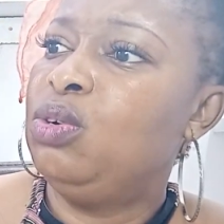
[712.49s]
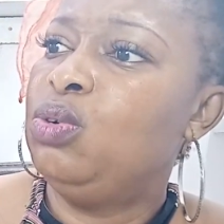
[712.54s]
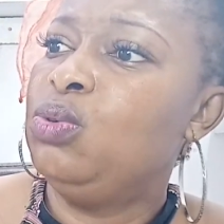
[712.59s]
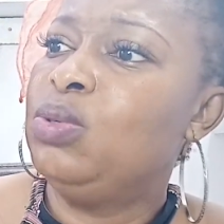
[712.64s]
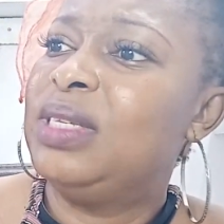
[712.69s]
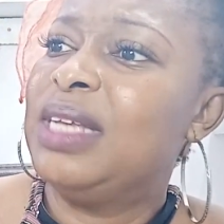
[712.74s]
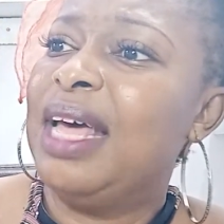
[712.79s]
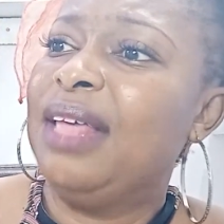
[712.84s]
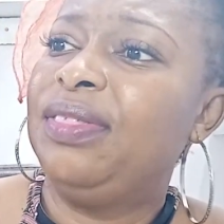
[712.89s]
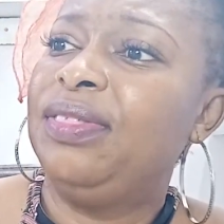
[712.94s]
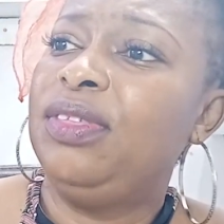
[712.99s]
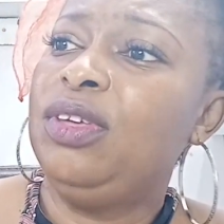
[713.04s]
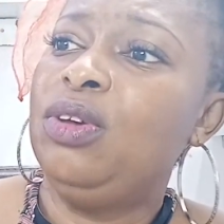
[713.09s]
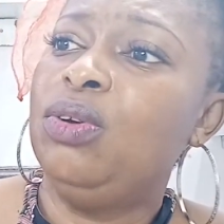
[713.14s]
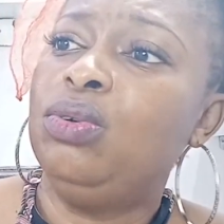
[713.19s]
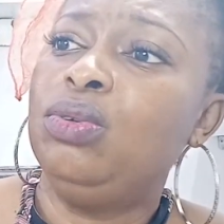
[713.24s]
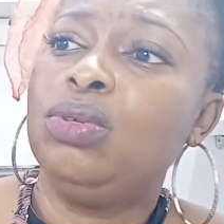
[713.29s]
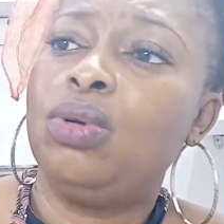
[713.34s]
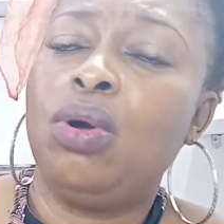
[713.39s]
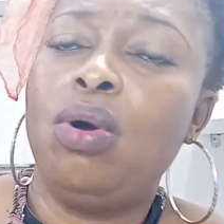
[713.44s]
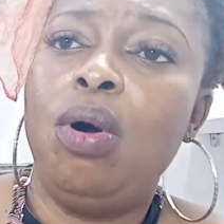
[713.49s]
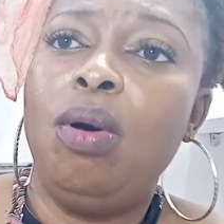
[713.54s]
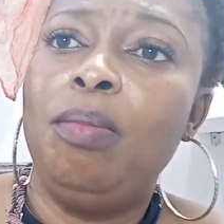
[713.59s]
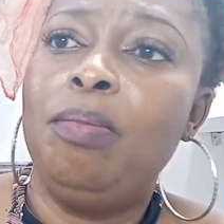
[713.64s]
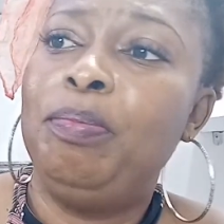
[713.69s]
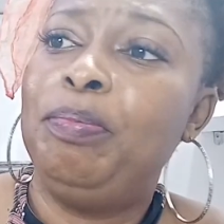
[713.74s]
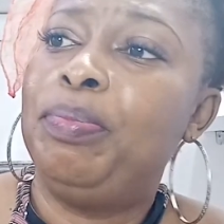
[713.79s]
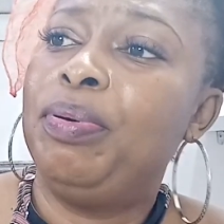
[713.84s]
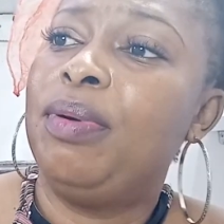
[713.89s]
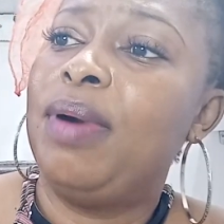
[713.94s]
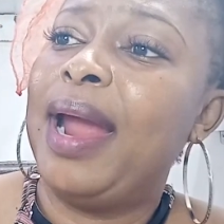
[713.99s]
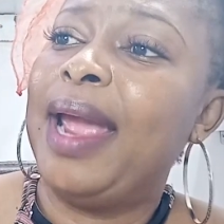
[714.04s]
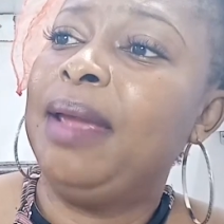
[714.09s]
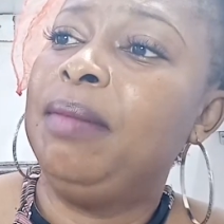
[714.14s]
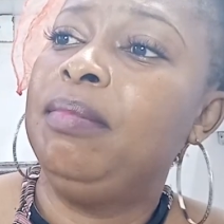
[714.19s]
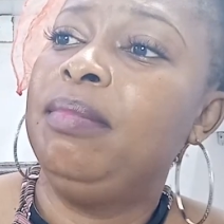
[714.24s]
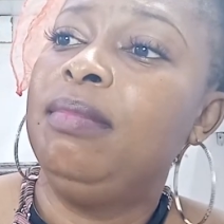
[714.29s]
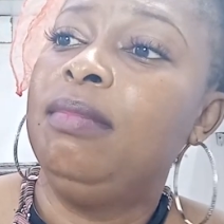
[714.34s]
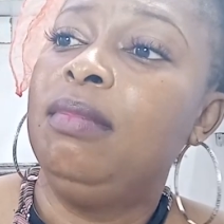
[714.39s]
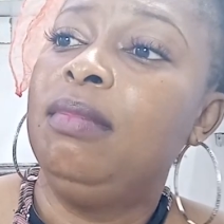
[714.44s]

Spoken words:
glutathione comprime